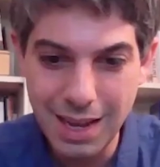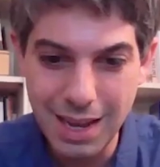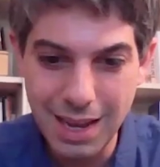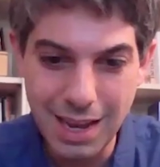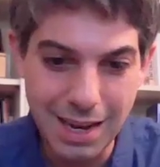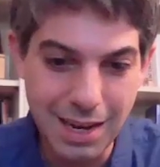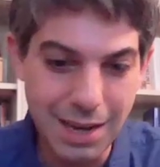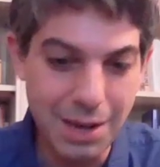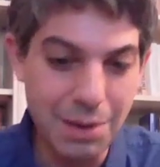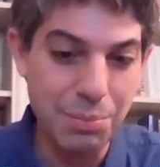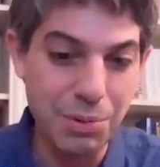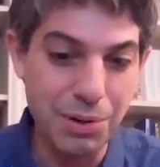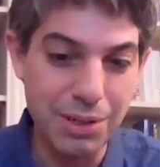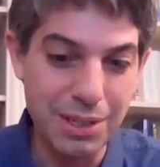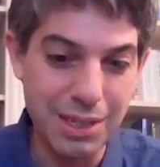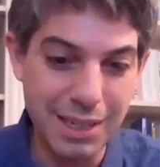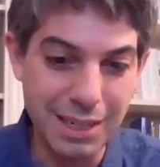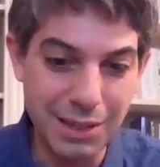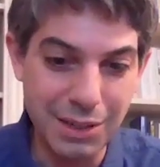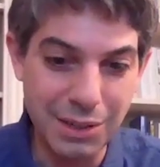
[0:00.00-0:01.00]
And in
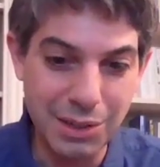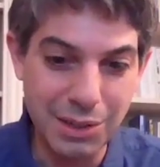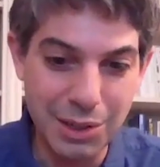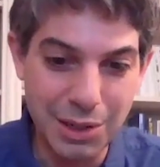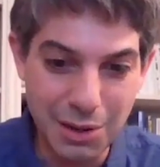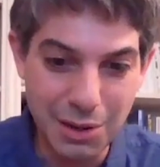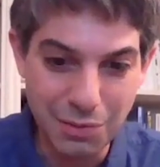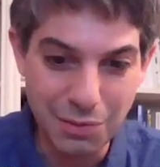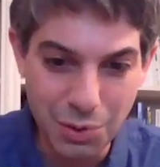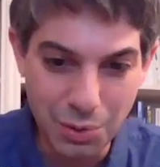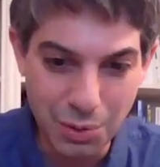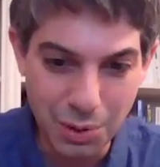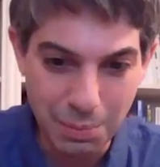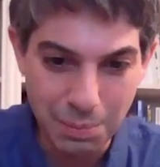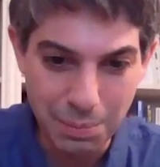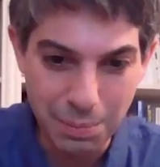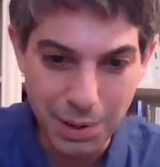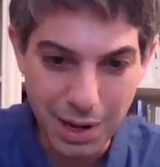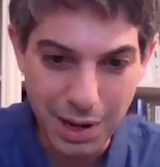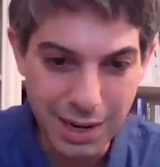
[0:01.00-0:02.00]
particular, if you
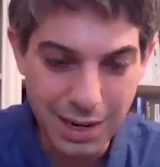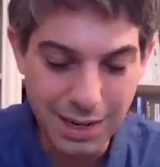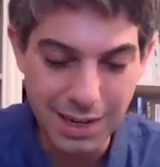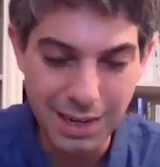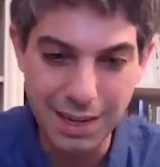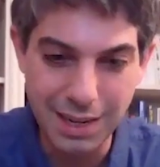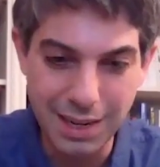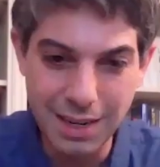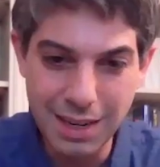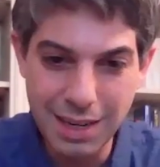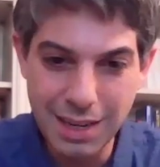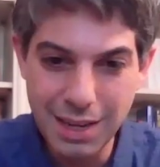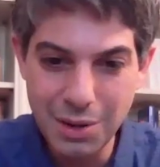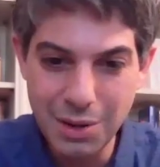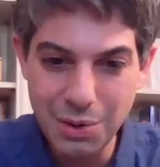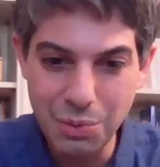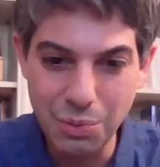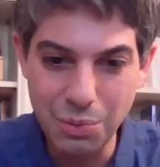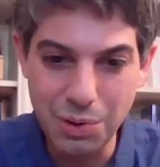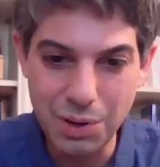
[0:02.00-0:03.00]
combine it
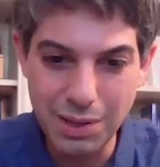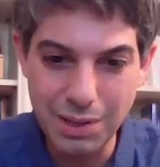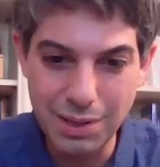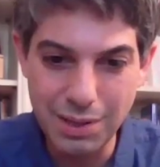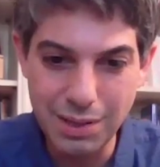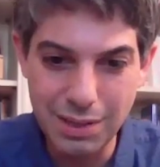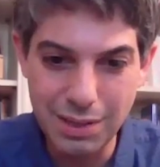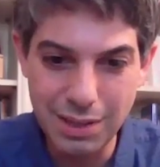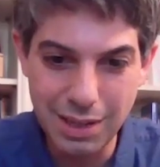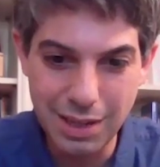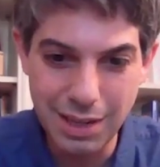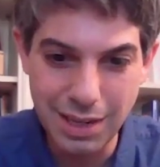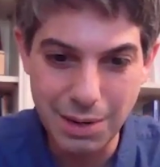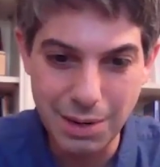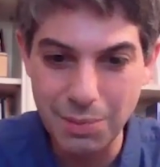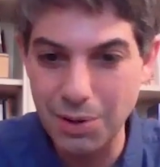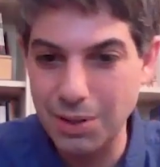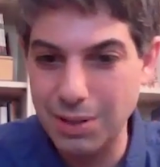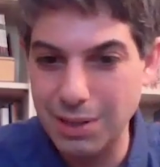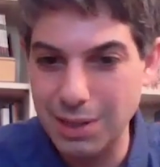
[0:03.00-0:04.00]
with an
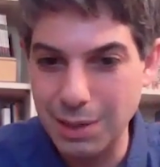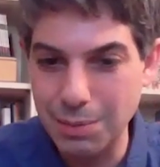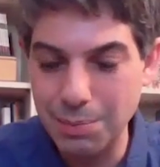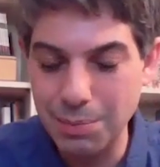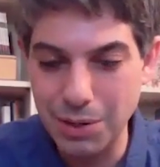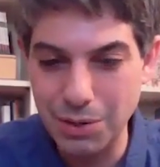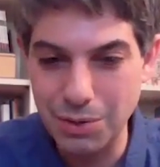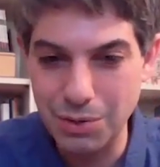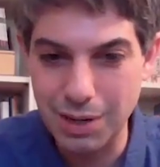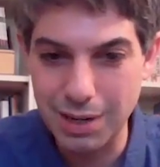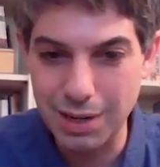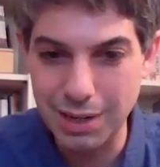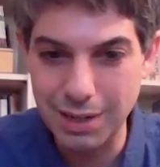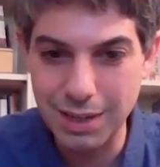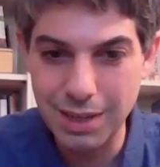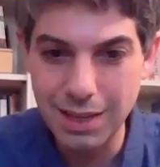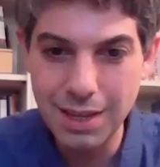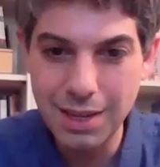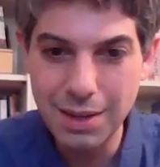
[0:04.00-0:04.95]
immunotherapy drug,